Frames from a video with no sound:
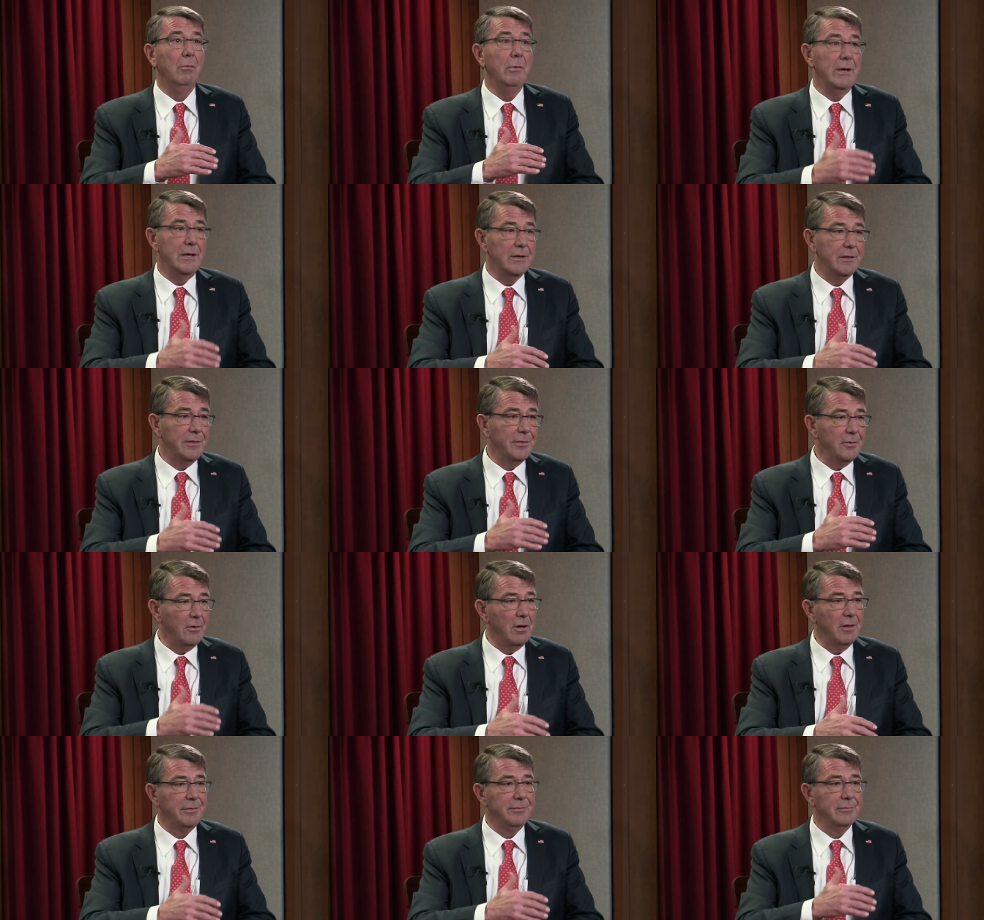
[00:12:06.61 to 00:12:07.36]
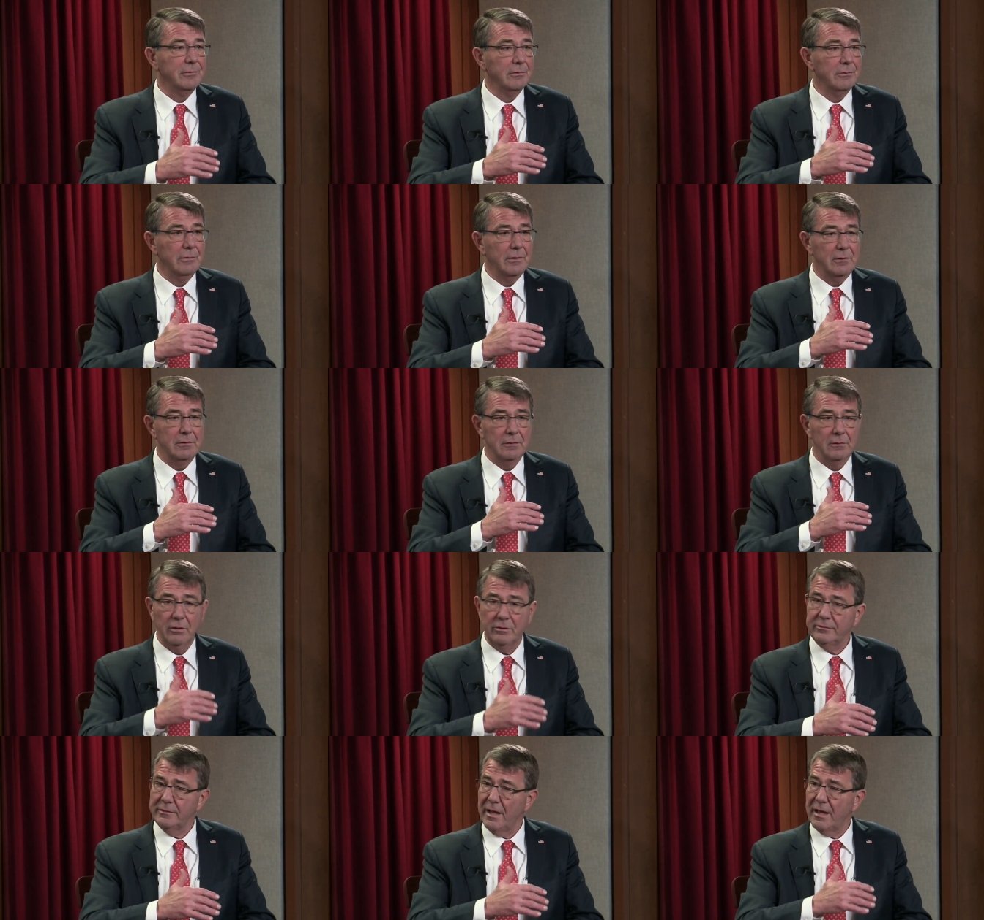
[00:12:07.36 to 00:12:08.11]
we had thought through
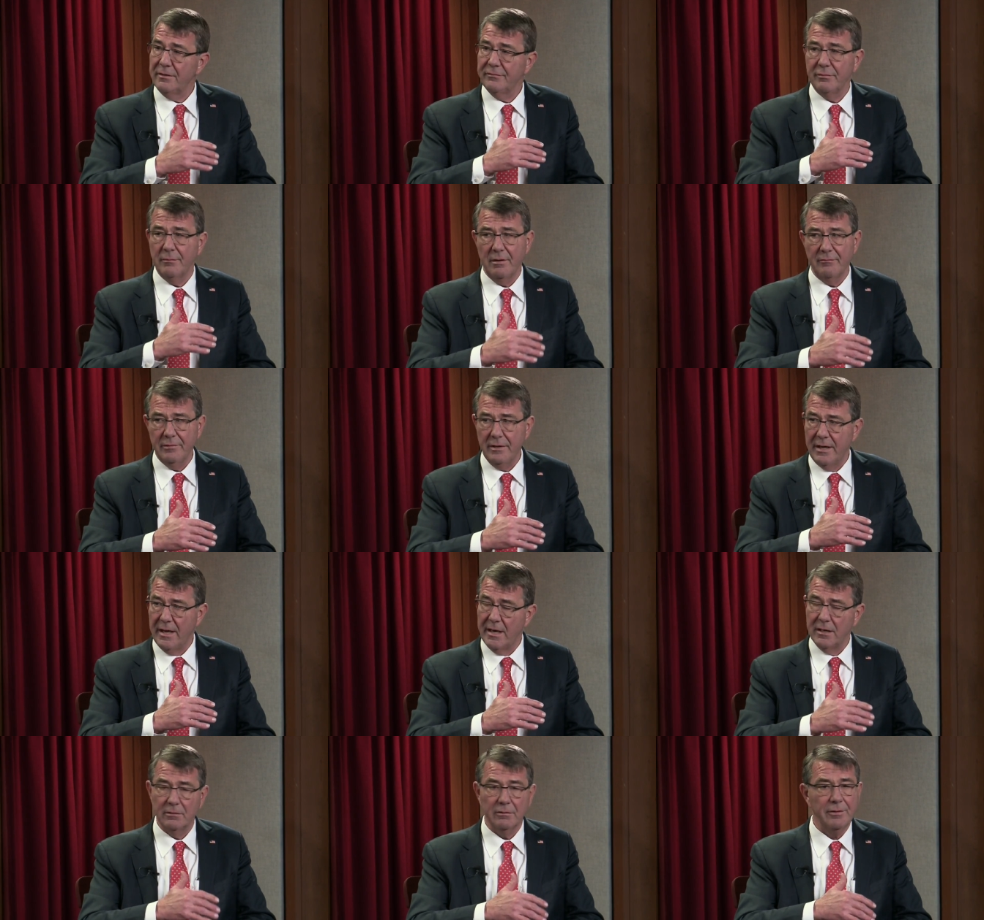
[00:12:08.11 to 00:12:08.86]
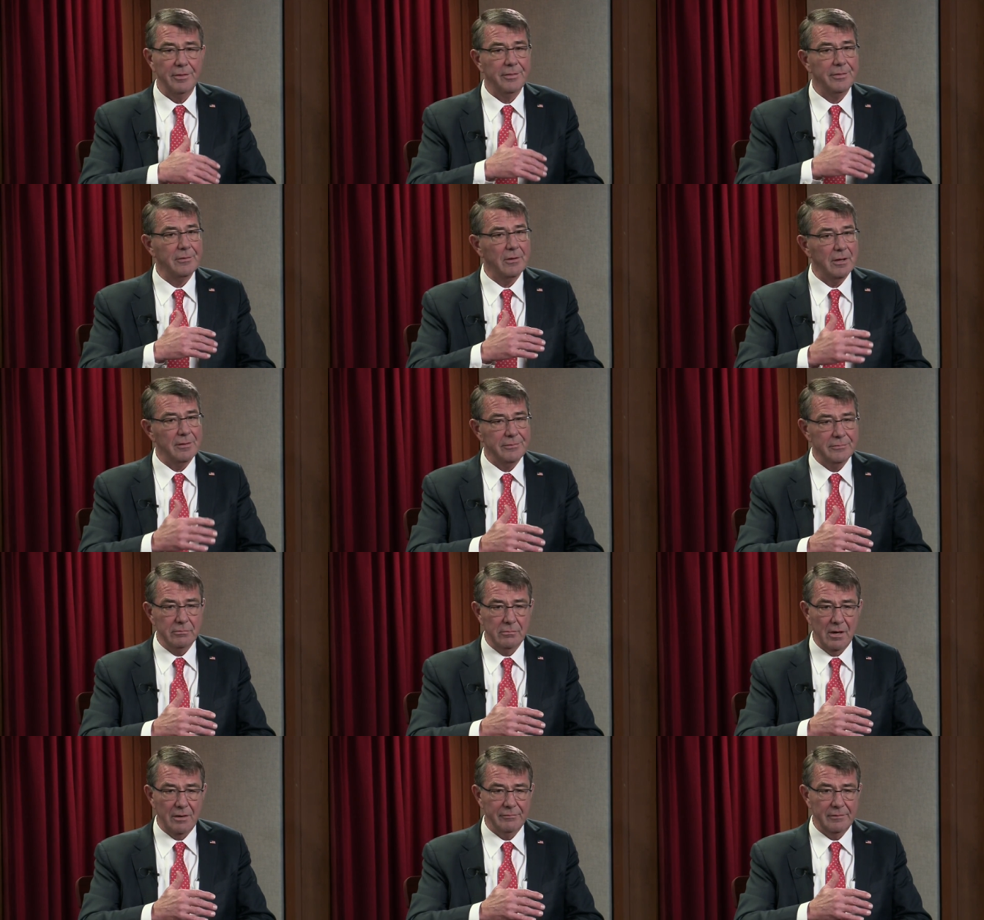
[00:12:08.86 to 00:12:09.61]
it, looked at it from every angle, thought
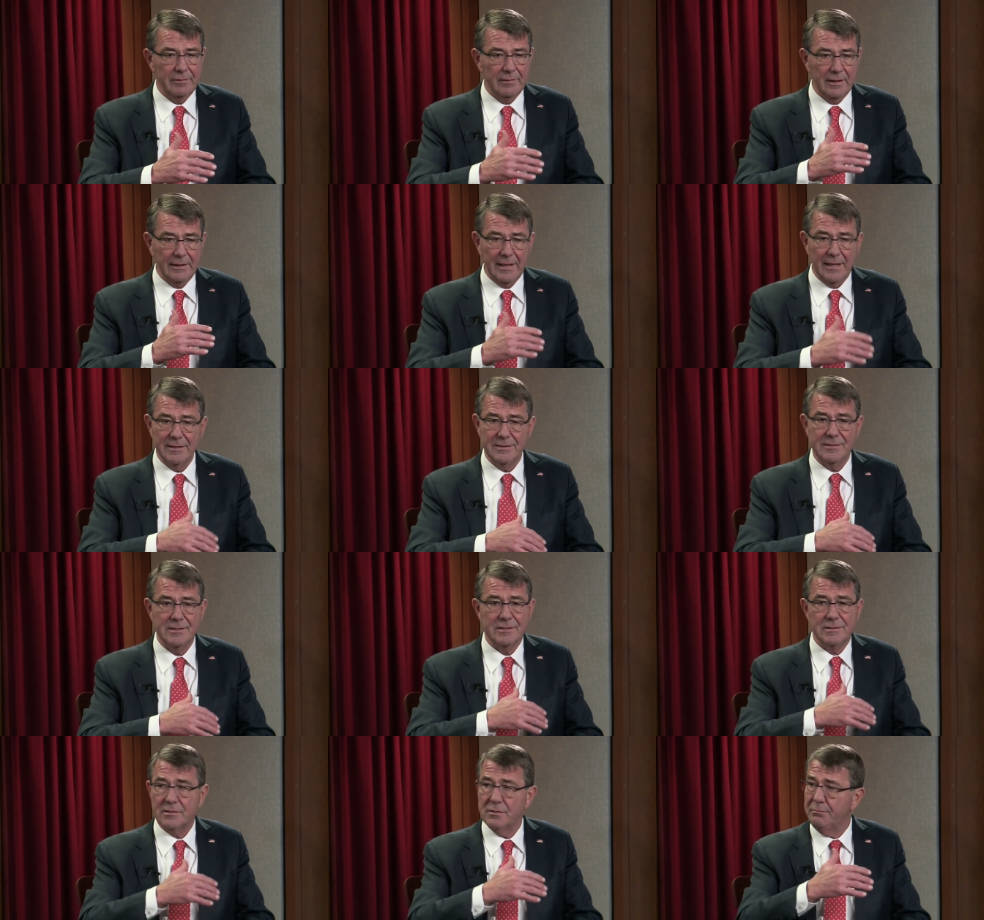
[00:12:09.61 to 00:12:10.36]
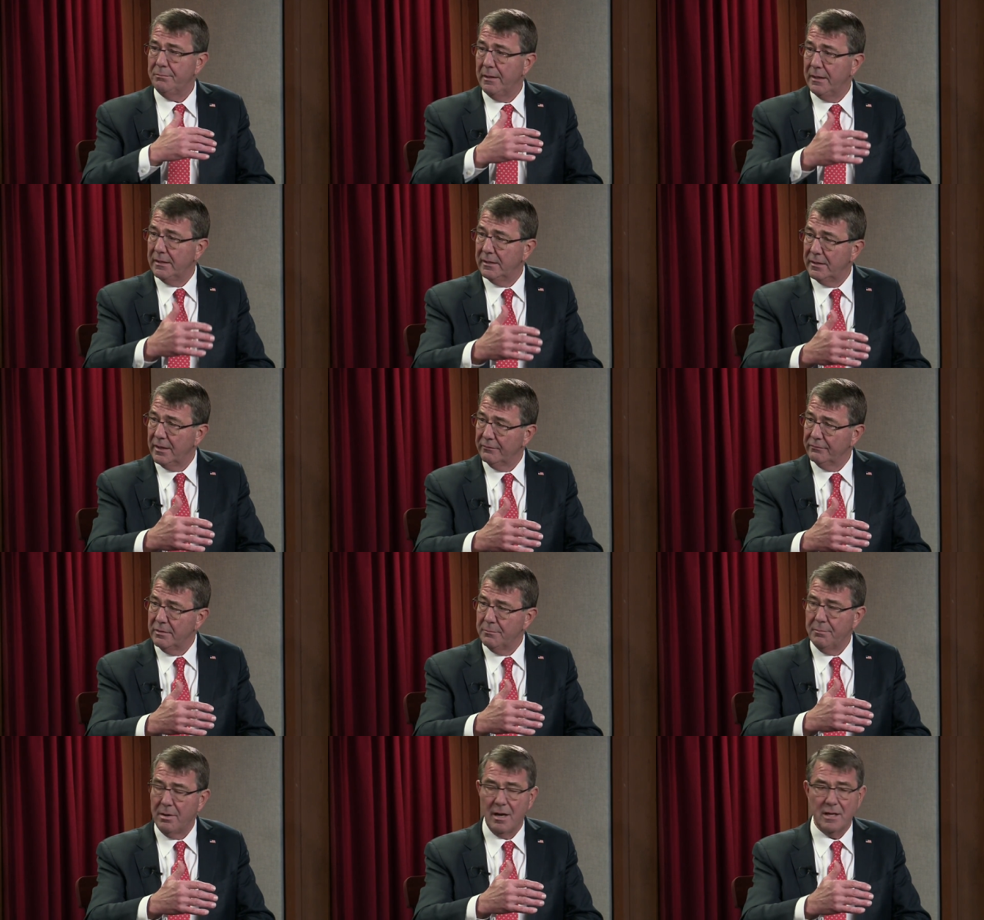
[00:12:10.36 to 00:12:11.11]
through everything, anticipated
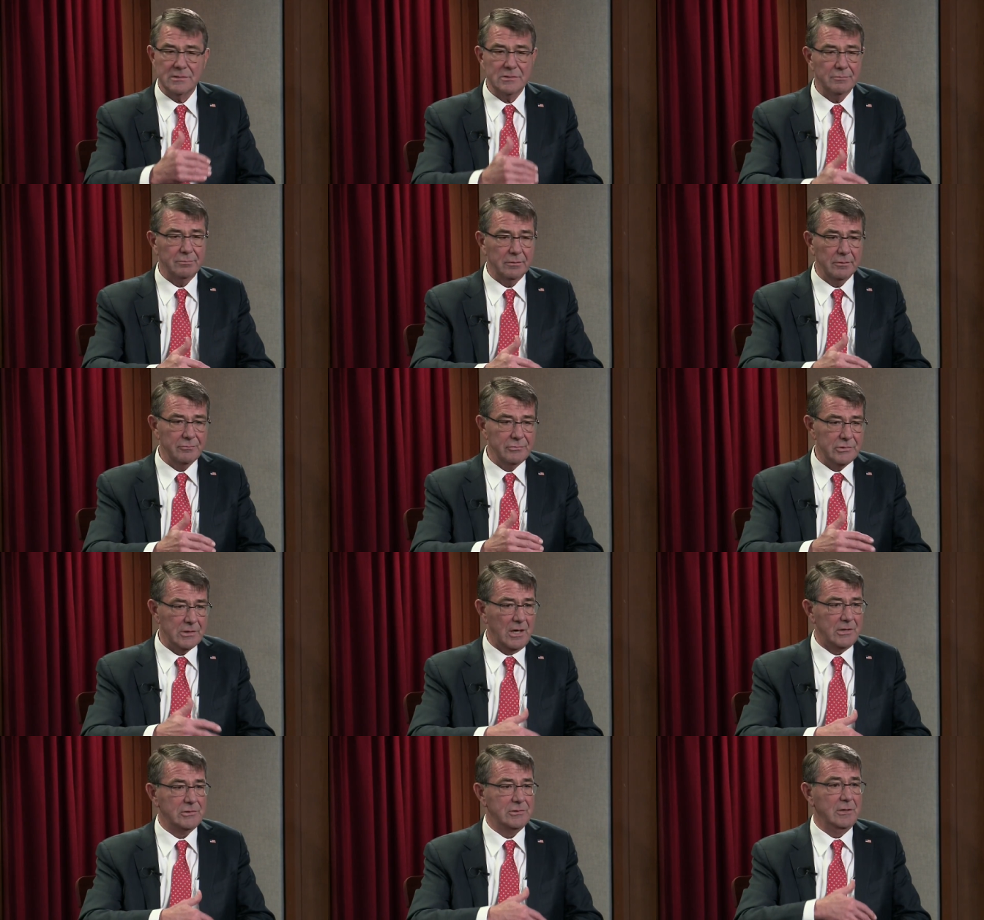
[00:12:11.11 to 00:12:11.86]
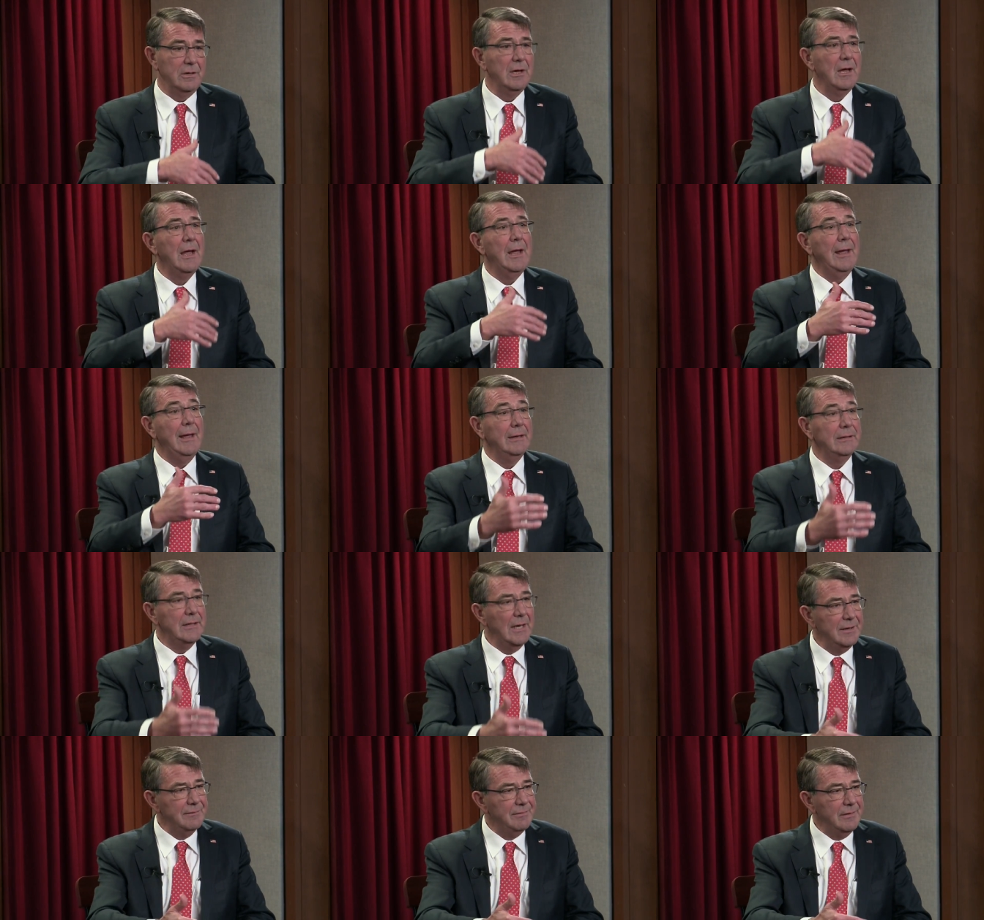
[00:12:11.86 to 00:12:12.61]
every possible objection,
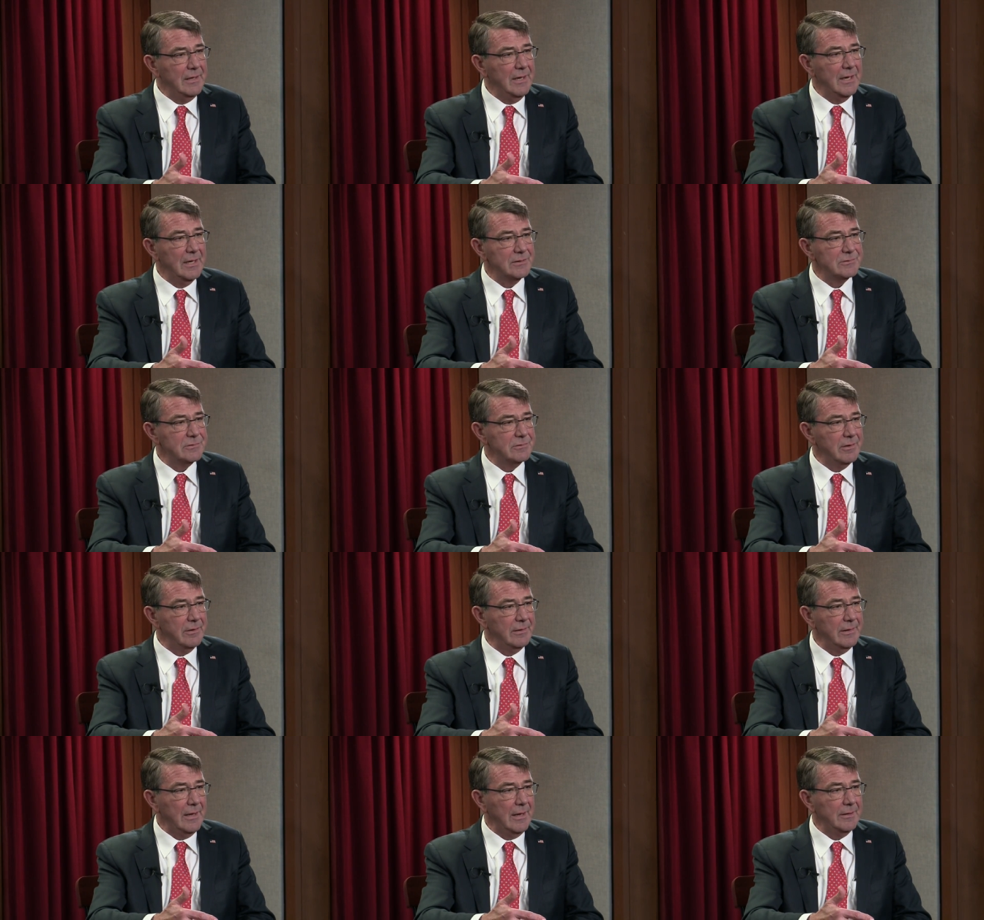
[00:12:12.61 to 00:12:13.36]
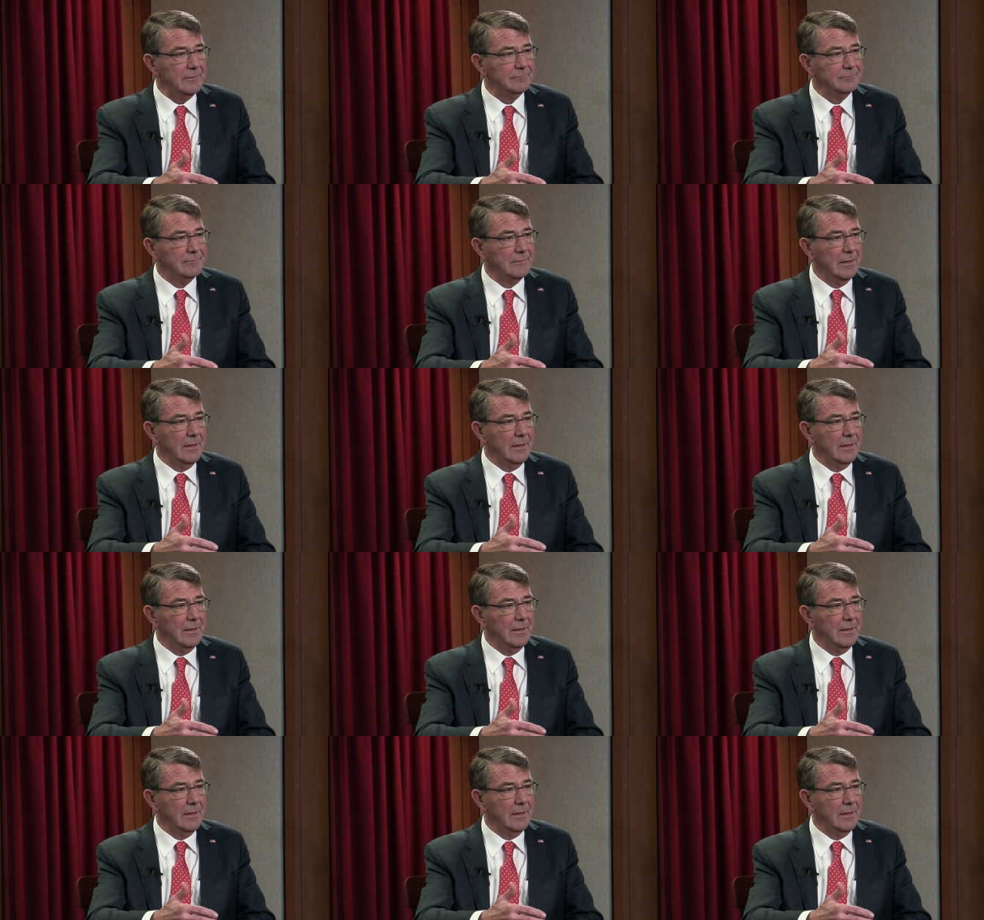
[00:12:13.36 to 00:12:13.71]
and gave the answer to that.